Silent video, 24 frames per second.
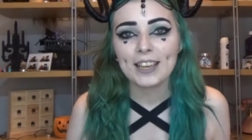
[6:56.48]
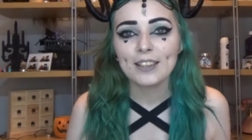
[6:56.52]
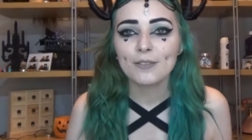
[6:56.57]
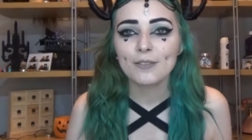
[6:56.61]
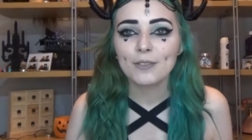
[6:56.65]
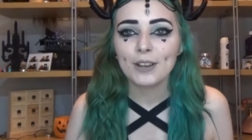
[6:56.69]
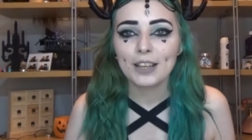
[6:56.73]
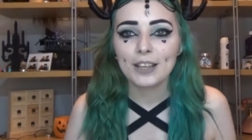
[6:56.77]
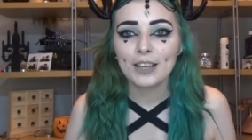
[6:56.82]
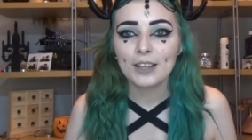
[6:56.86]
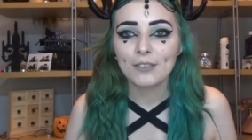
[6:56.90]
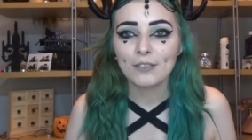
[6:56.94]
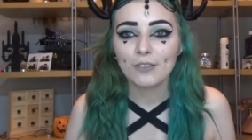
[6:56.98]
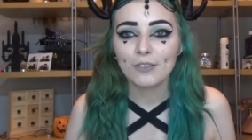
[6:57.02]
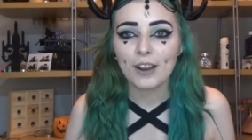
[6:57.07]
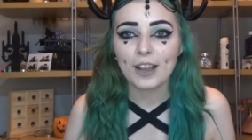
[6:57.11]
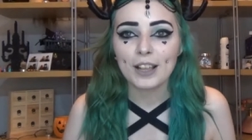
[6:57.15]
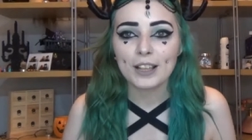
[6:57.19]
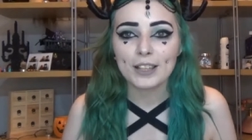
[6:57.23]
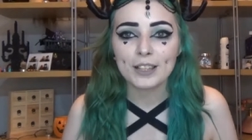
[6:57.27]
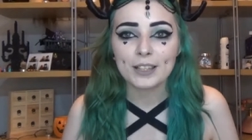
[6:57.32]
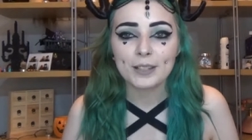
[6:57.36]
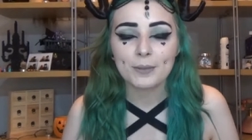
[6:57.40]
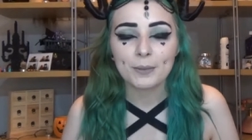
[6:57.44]
is really good
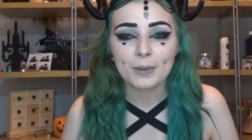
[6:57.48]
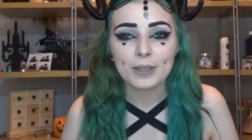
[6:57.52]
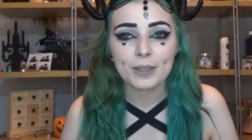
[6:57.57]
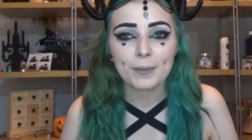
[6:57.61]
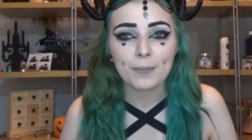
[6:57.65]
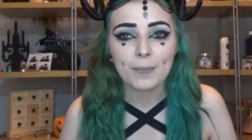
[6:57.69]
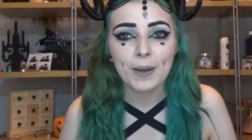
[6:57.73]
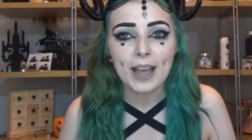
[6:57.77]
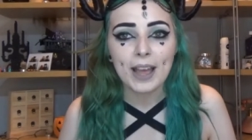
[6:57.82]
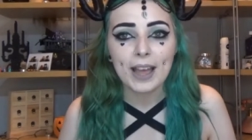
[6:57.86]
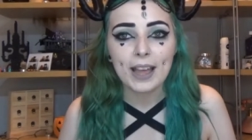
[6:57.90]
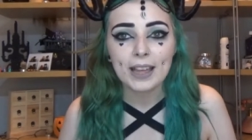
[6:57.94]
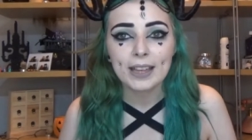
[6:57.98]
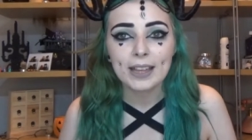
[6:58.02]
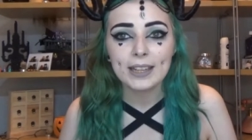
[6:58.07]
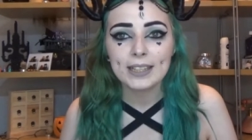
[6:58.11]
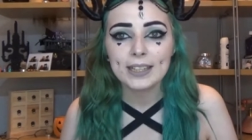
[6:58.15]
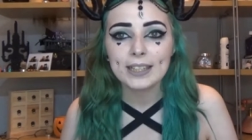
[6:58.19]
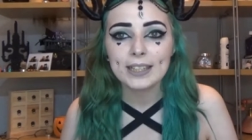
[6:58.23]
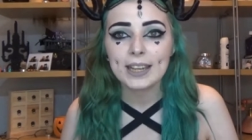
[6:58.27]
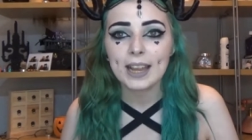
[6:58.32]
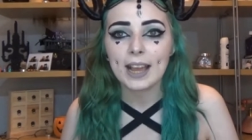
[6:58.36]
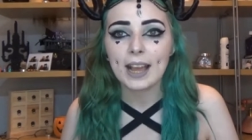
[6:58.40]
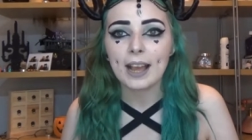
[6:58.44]
friends with the
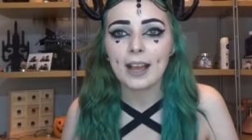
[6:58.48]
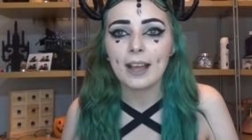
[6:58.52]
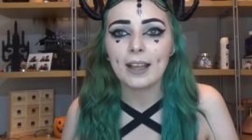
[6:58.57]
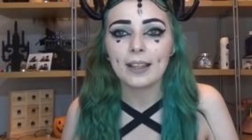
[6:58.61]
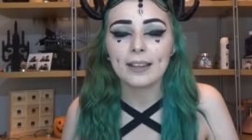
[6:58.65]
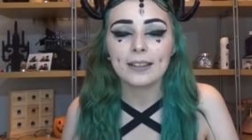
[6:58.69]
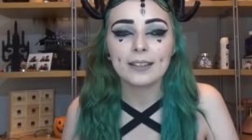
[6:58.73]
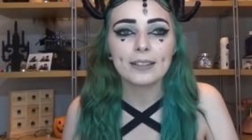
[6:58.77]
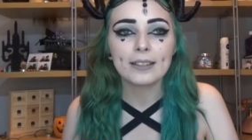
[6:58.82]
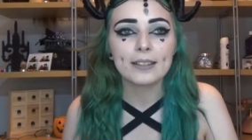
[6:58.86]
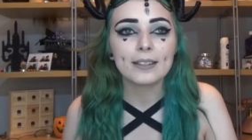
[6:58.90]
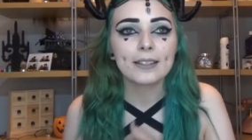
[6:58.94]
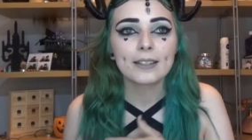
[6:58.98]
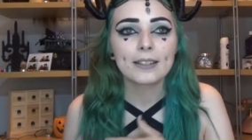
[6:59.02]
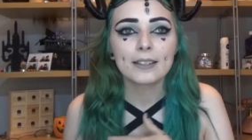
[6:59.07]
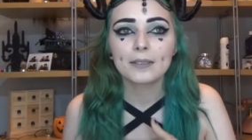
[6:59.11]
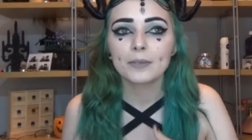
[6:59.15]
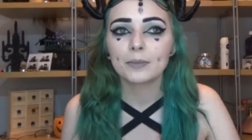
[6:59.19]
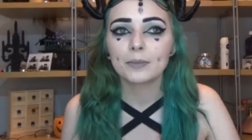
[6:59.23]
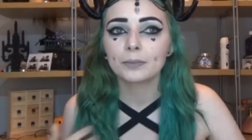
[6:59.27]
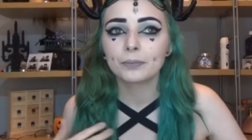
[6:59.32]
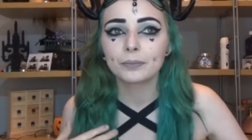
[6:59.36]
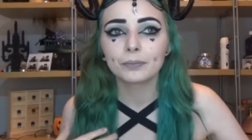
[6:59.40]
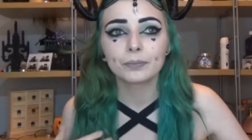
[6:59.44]
band and
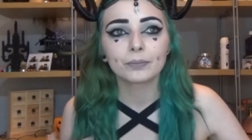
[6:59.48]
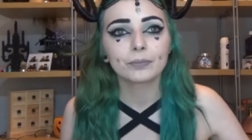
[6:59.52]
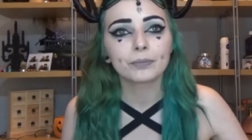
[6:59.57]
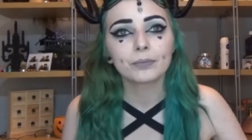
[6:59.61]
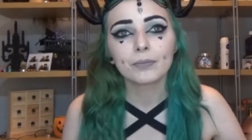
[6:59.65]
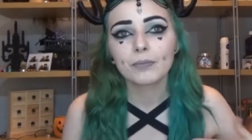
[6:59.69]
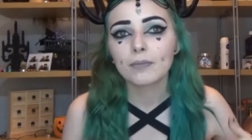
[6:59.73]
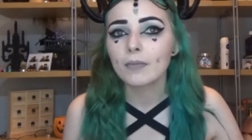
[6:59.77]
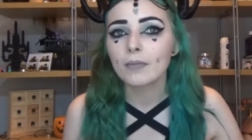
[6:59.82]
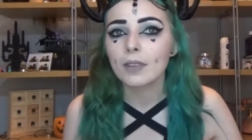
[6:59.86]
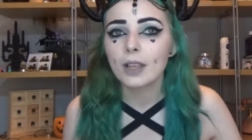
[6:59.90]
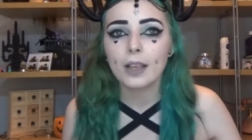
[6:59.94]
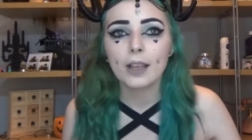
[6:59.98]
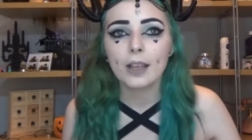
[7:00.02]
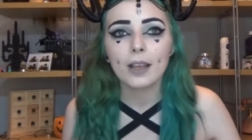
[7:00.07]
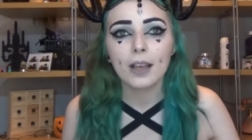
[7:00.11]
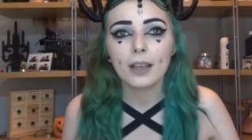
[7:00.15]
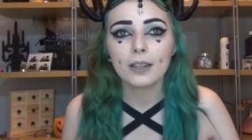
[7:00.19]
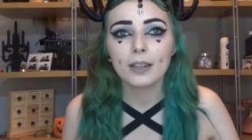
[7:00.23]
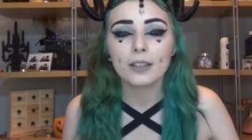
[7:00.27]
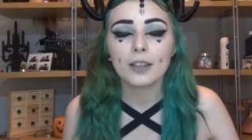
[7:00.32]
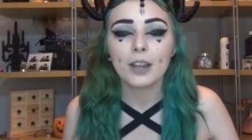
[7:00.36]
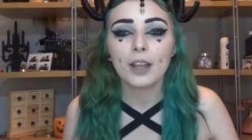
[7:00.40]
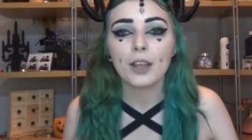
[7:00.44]

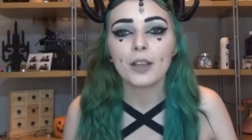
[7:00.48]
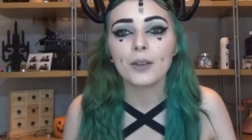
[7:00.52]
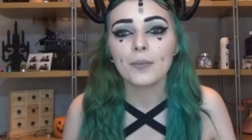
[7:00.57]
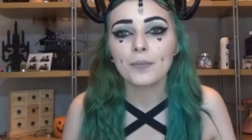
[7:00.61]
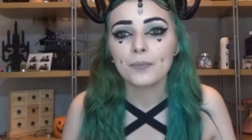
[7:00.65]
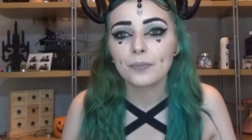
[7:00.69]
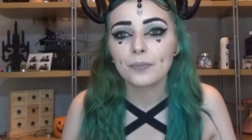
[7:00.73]
I don't know,